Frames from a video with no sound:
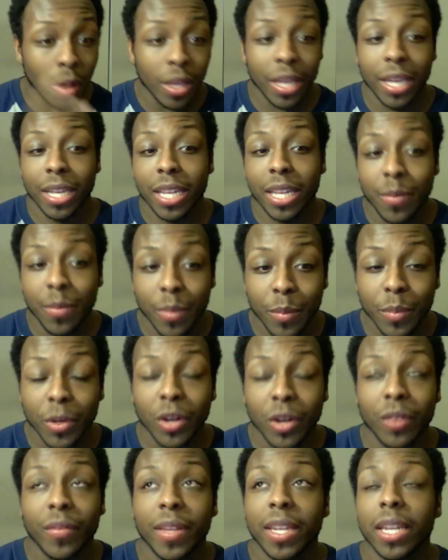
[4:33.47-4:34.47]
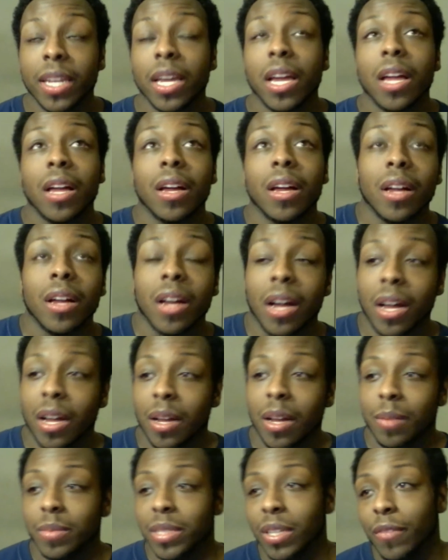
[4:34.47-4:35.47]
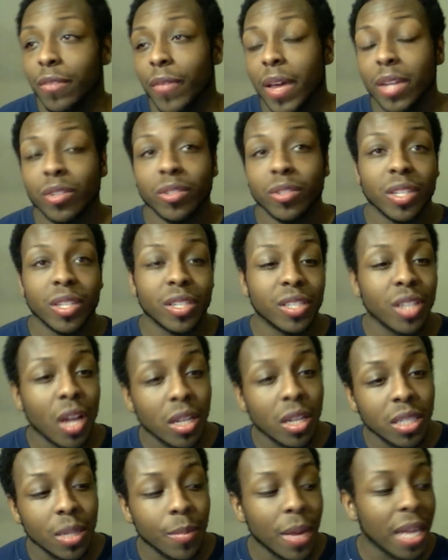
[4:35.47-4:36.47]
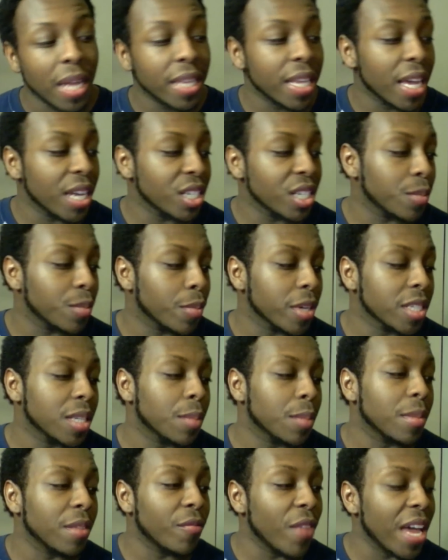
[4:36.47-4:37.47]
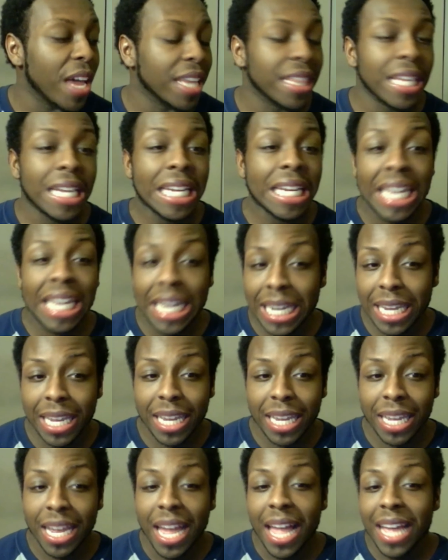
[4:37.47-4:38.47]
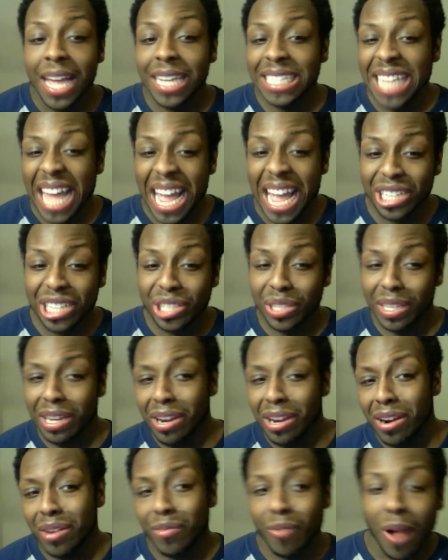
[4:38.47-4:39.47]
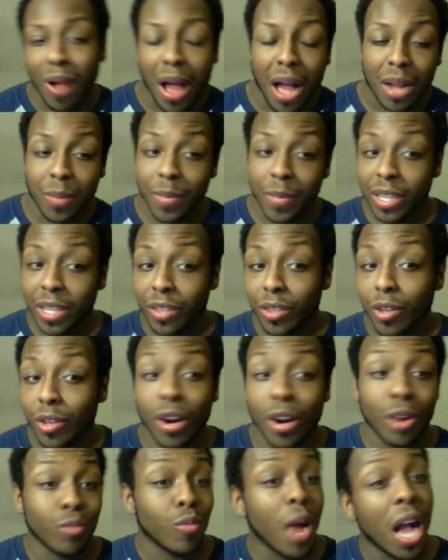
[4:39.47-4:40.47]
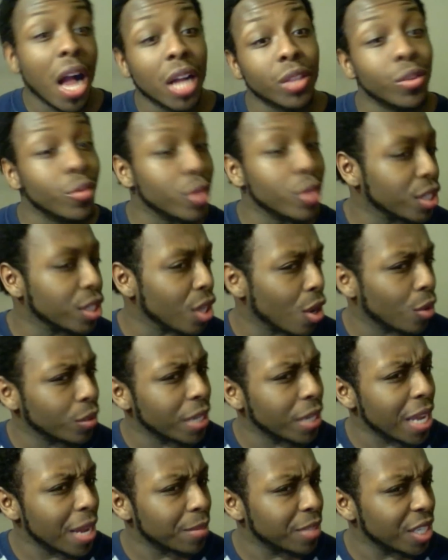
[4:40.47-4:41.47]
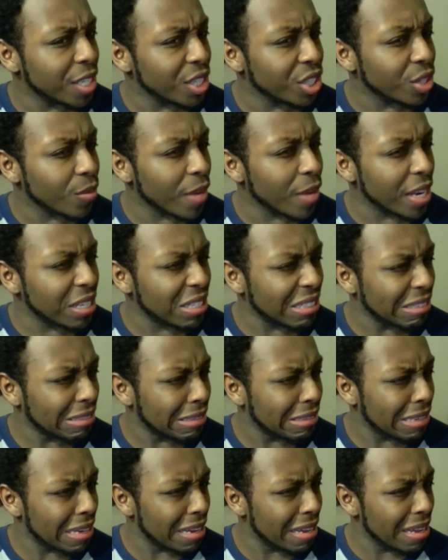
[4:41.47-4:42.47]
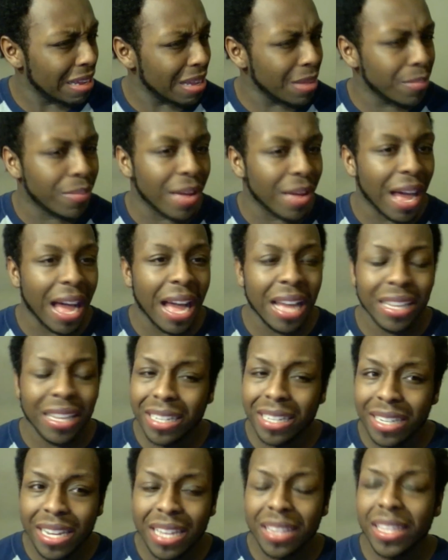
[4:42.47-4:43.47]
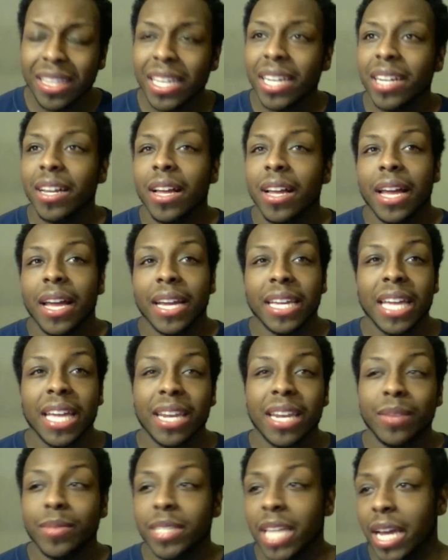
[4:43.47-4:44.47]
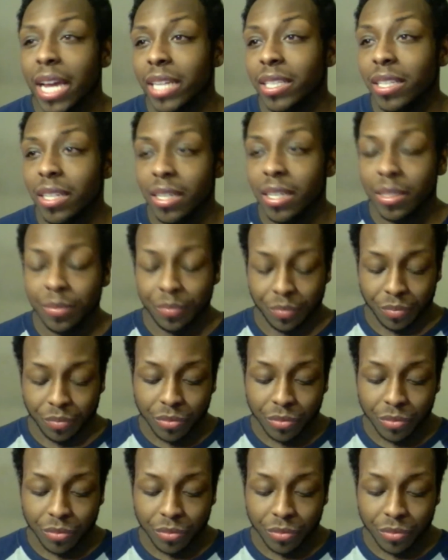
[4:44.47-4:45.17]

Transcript: and keep it moving. Um, so Phaedra was a little salty about that. She brings up the fact that NeNe is actually her rock, been her rock through this whole damn situation. Goodbye, Linnethia. And Kandi was like, look,